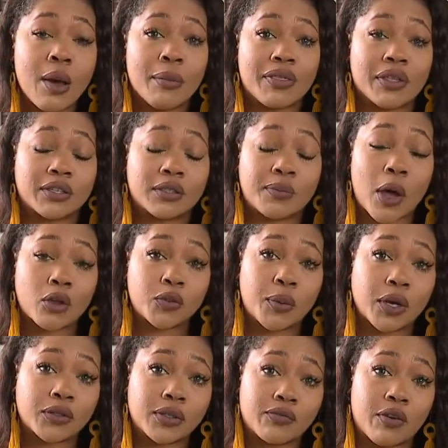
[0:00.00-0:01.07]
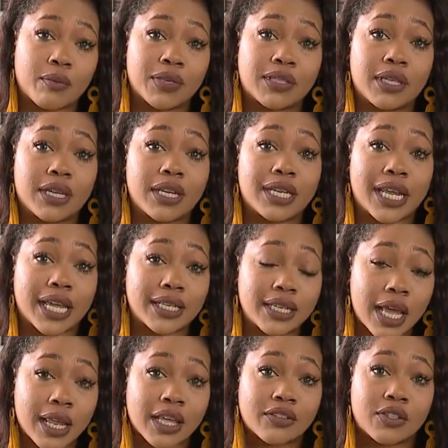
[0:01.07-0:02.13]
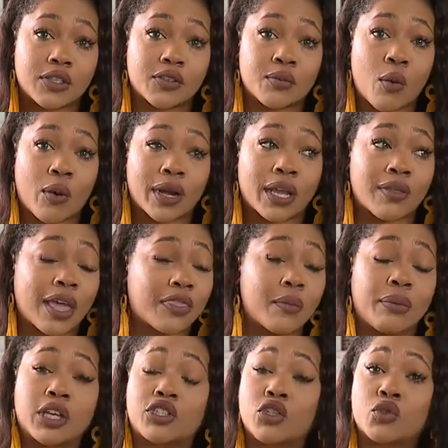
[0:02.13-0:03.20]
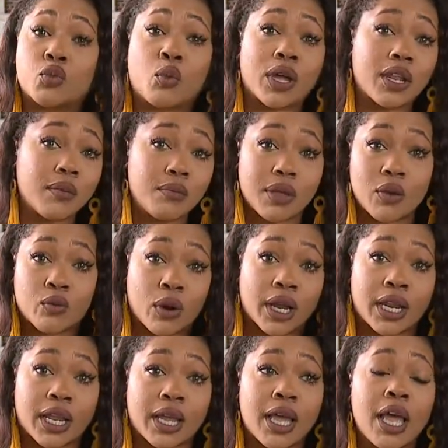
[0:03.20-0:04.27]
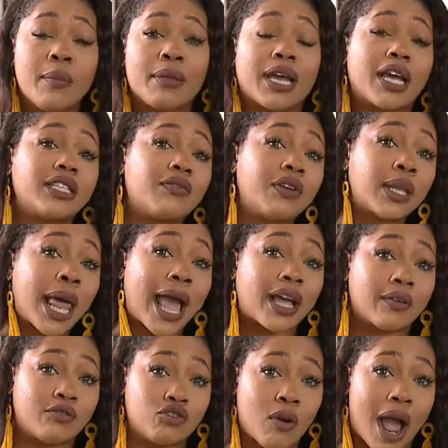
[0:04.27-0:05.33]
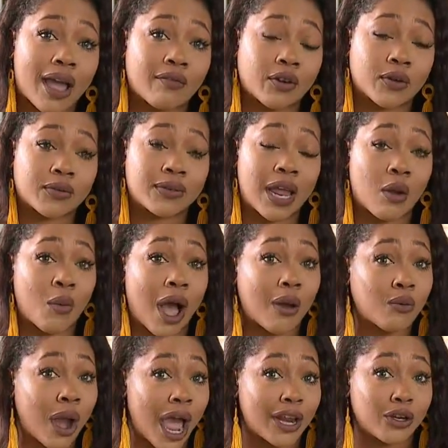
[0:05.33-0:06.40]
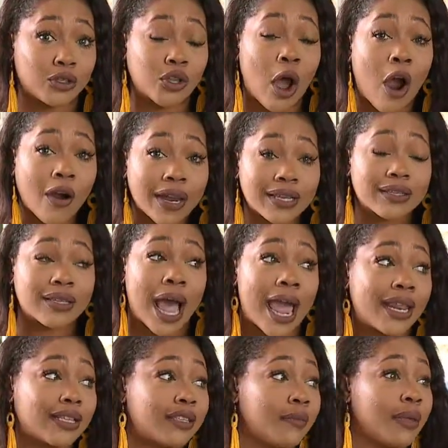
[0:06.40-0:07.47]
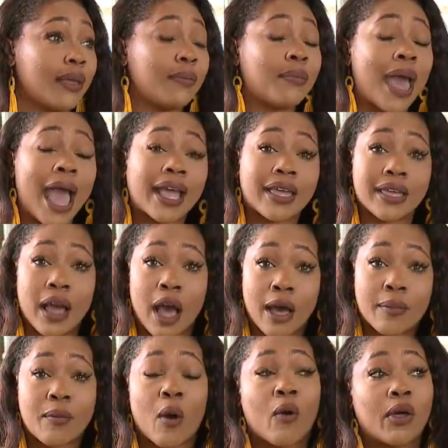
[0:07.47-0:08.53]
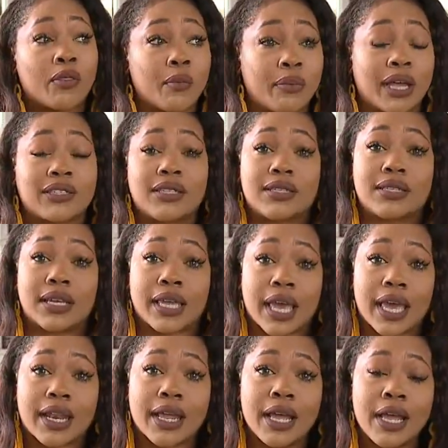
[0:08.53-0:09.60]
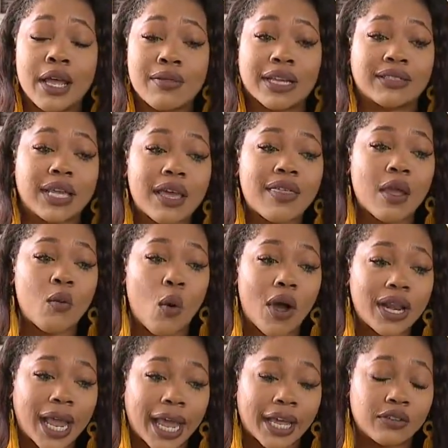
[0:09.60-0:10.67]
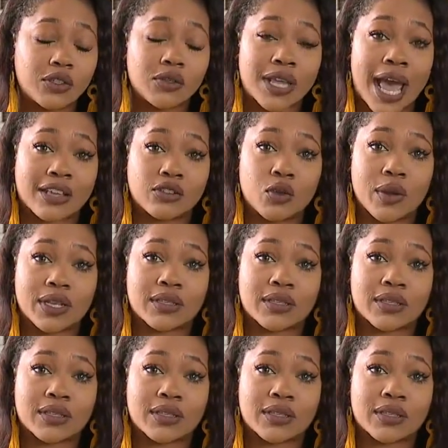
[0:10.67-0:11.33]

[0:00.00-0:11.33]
but the spokesperson from the city did tell us this morning that the buses wouldn't be running because of a lack of drivers. Now, while riders are excited to be back up on the buses again, they say they want answers as to